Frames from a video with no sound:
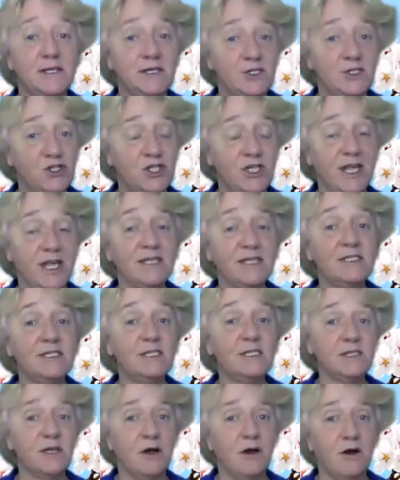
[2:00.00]

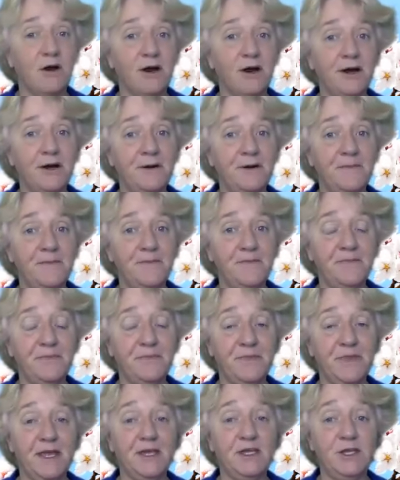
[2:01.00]
chances are
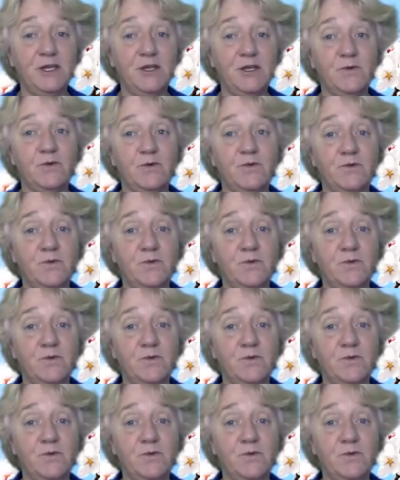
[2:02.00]
that you